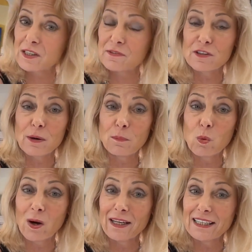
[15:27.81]
of
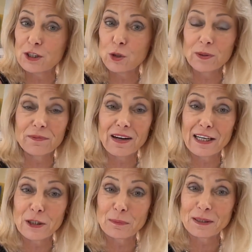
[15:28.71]
someone in your
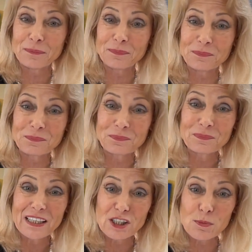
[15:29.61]
environment
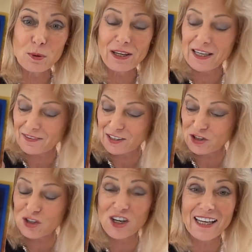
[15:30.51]
is bringing this
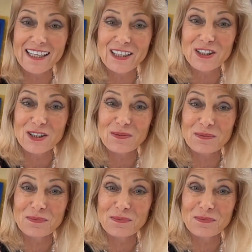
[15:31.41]
change